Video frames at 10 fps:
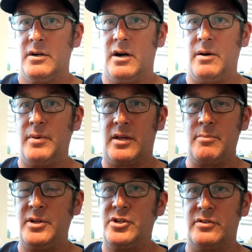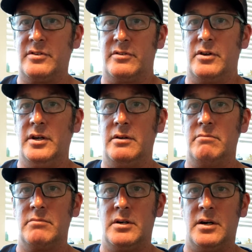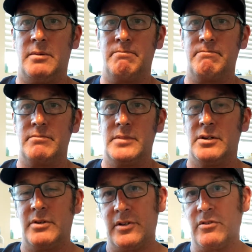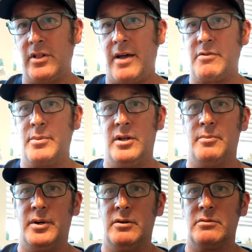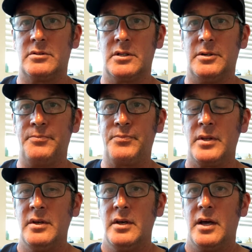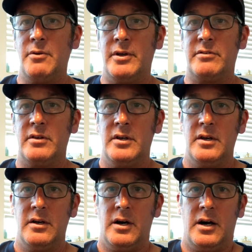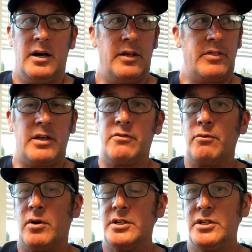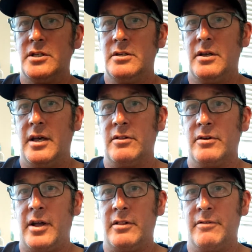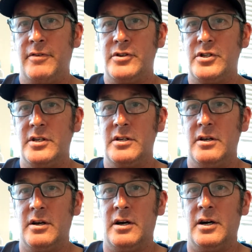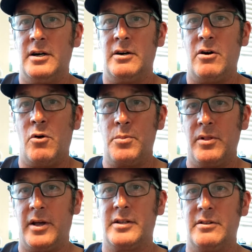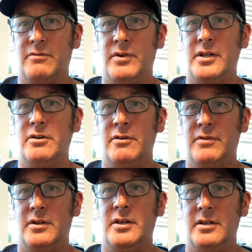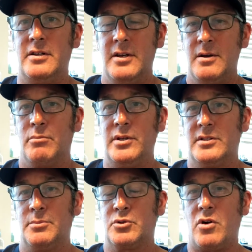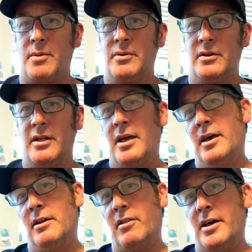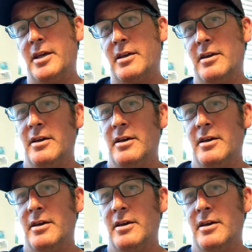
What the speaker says: It can be just as good. You don't necessarily have to be in a boat. So anyways, thanks for watching Angler and Angler Fishing. Hope you liked this video. If you did, please subscribe and like.